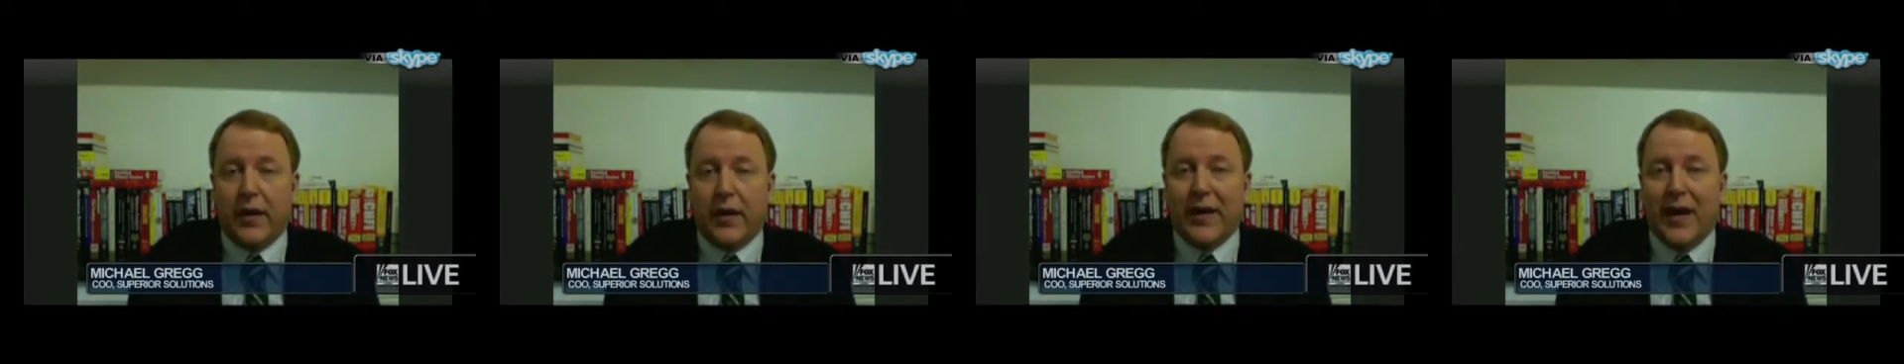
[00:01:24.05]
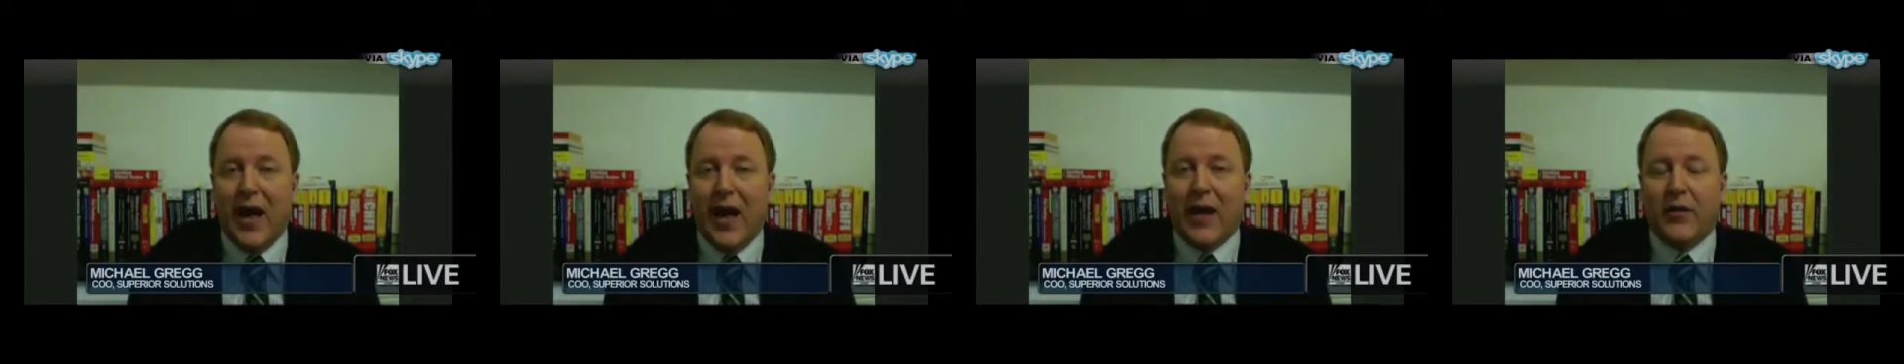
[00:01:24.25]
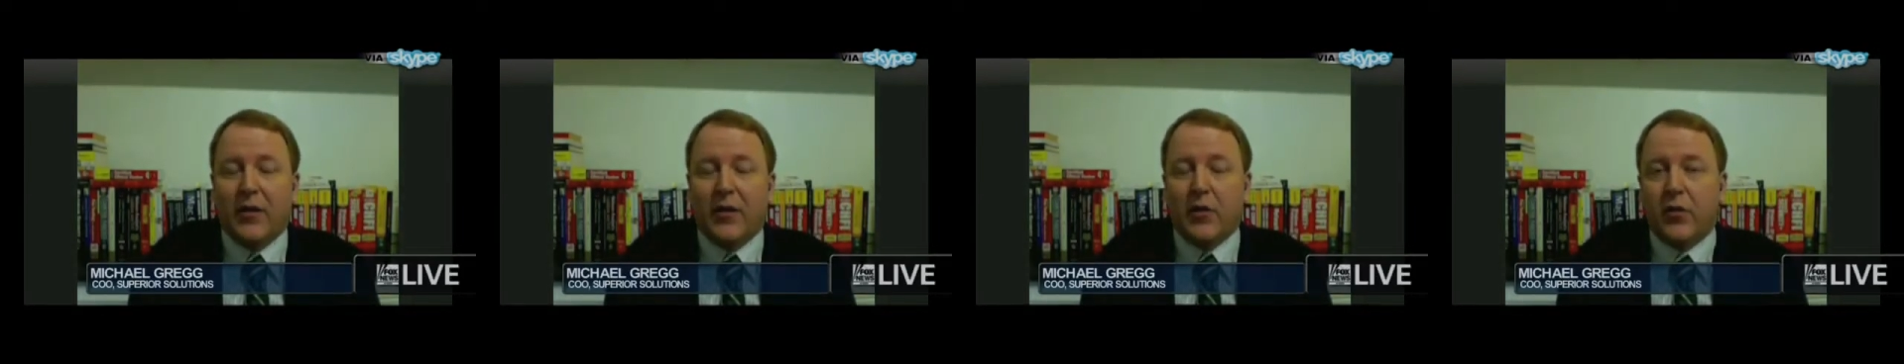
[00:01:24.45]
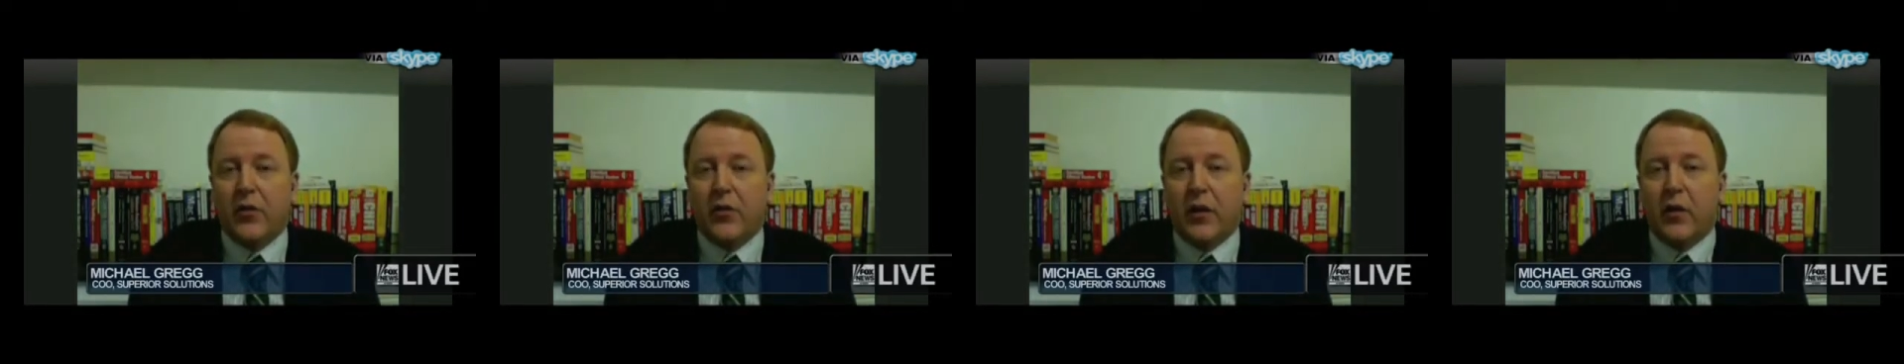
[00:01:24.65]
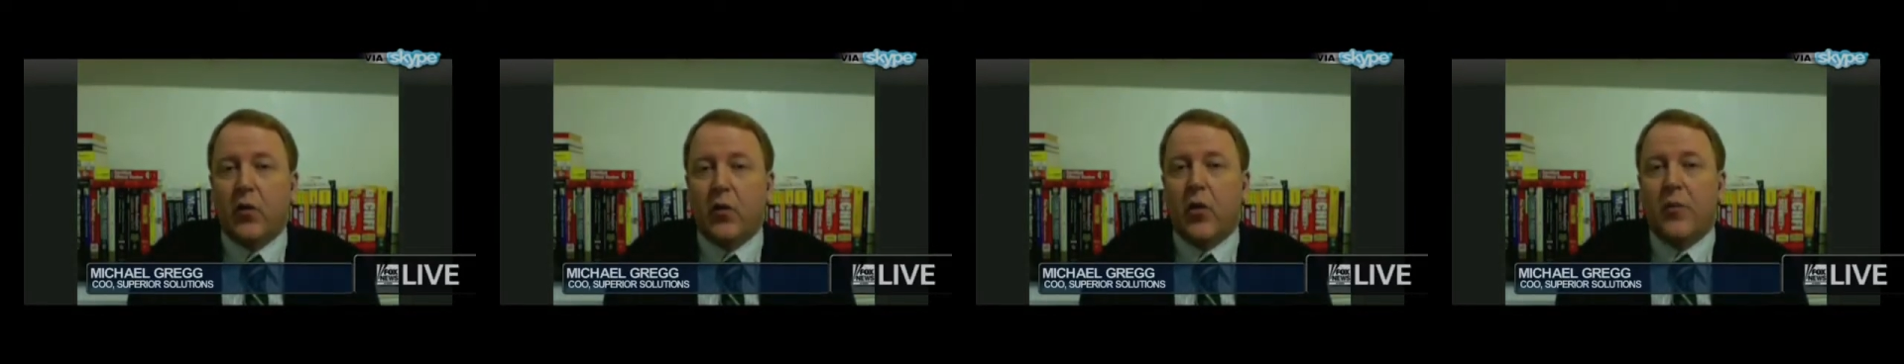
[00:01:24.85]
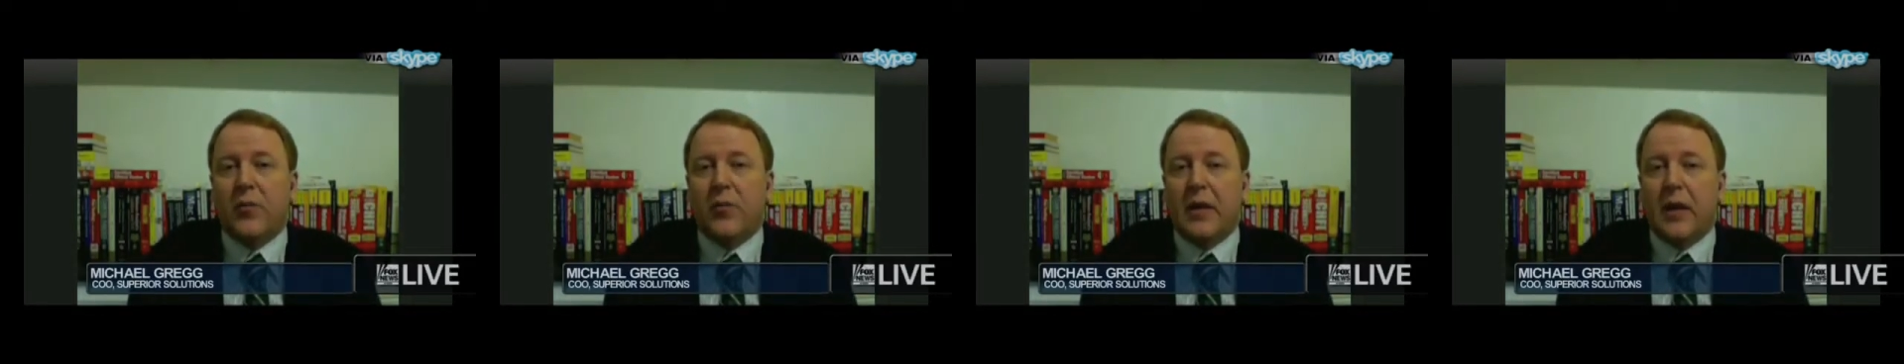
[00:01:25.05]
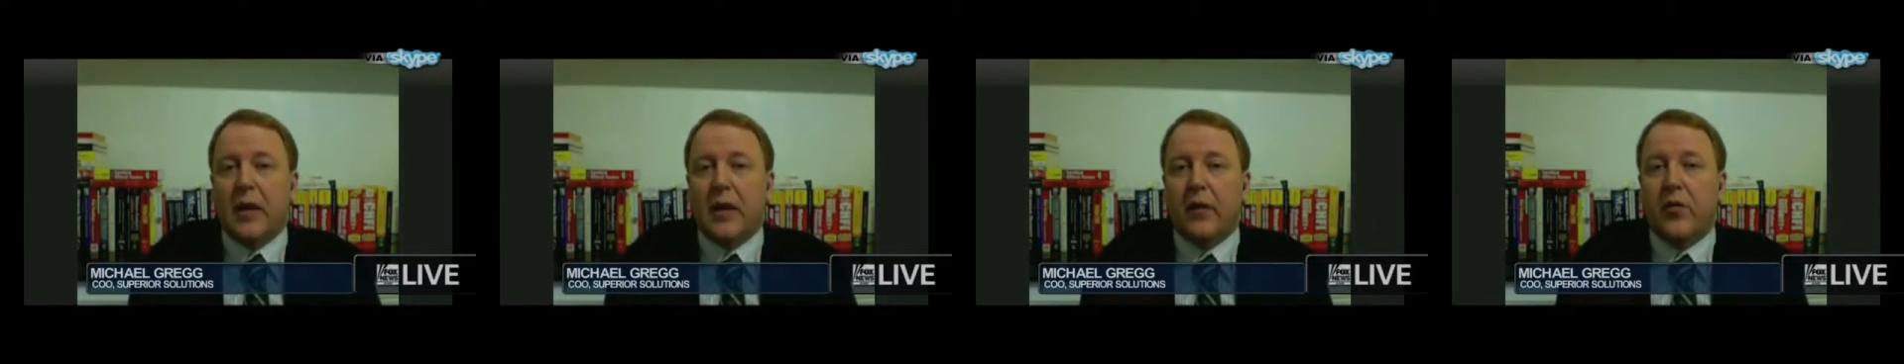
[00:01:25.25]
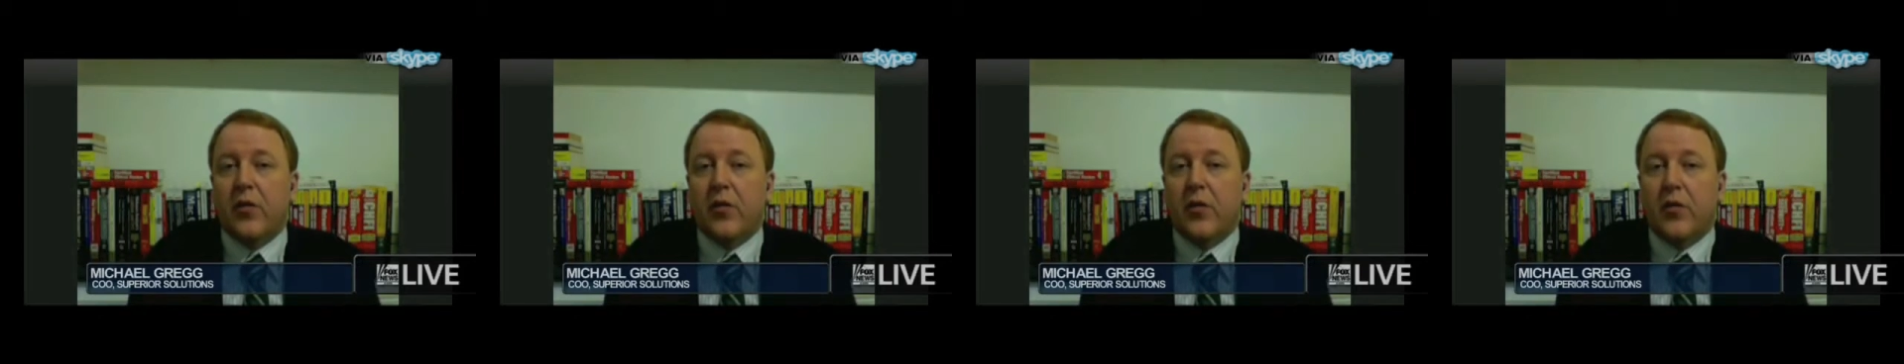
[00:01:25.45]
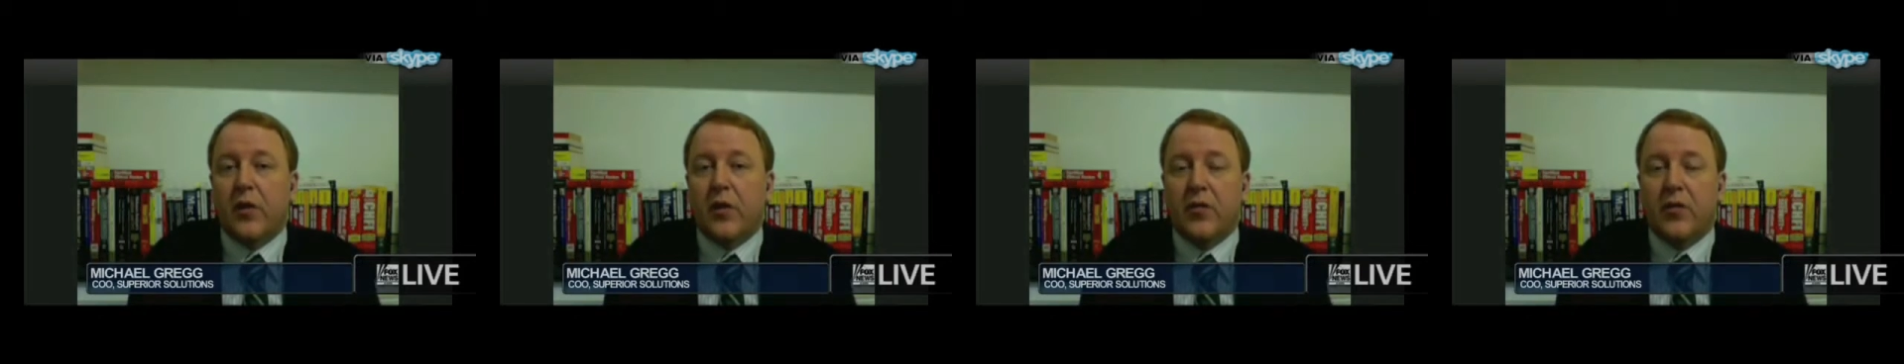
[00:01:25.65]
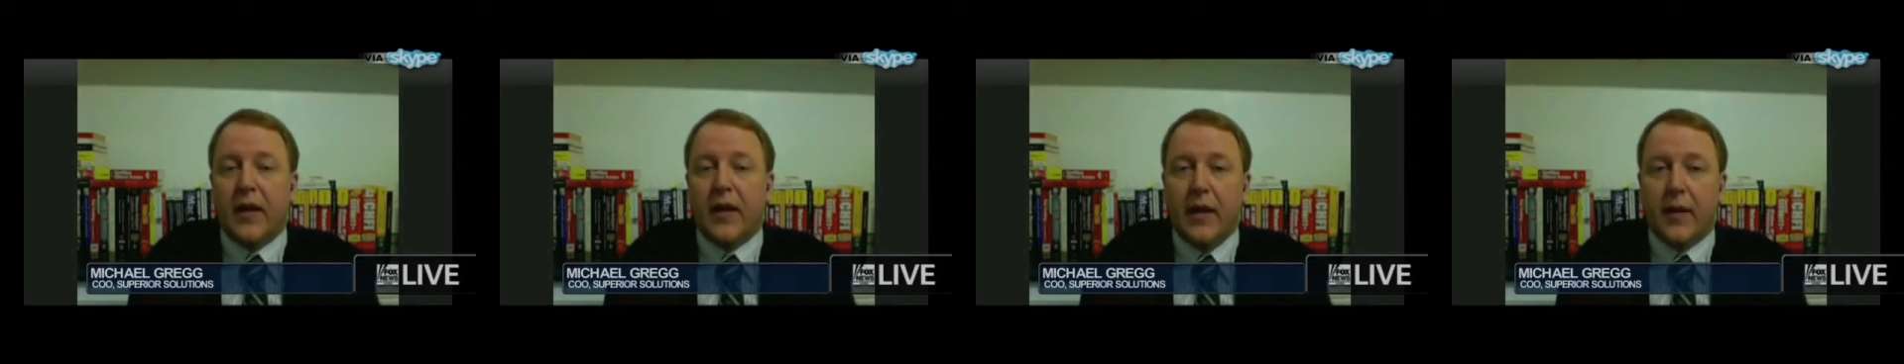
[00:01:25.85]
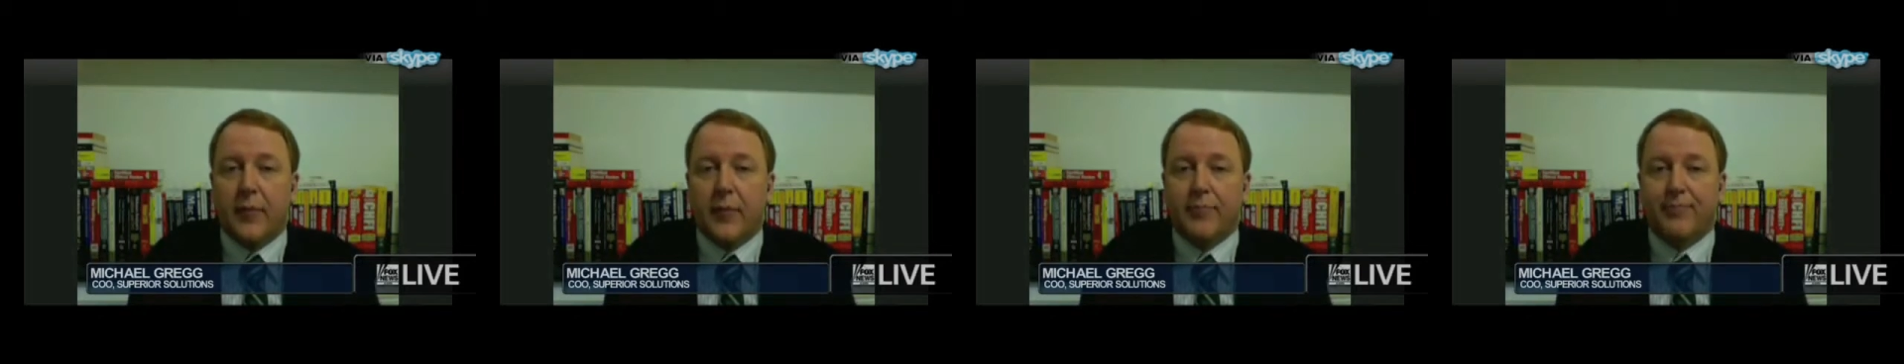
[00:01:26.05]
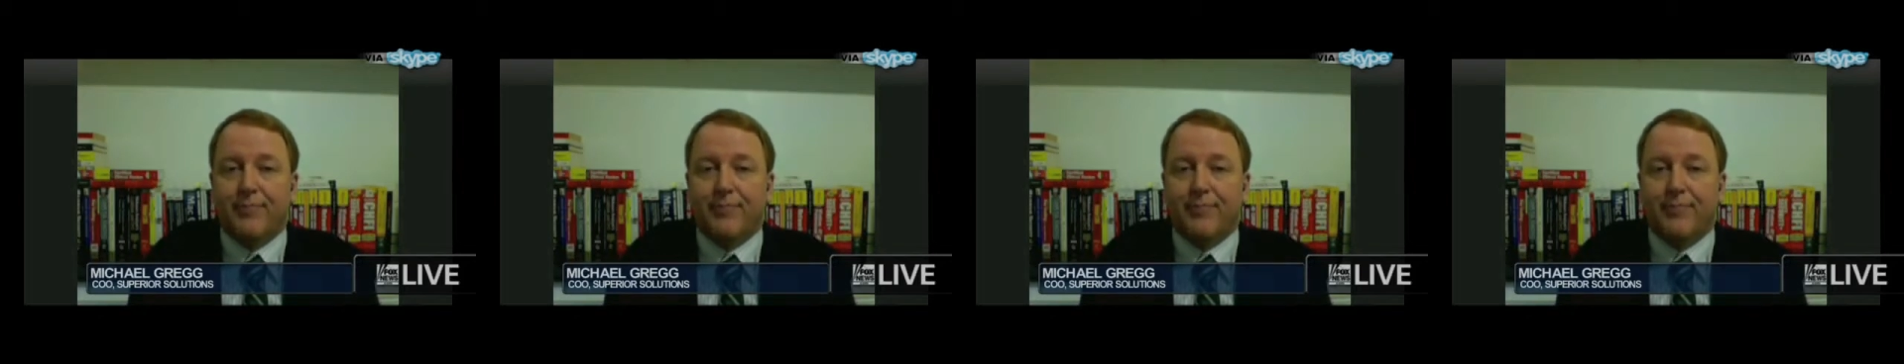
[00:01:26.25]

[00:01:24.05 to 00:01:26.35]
and not just encrypting sensitive data.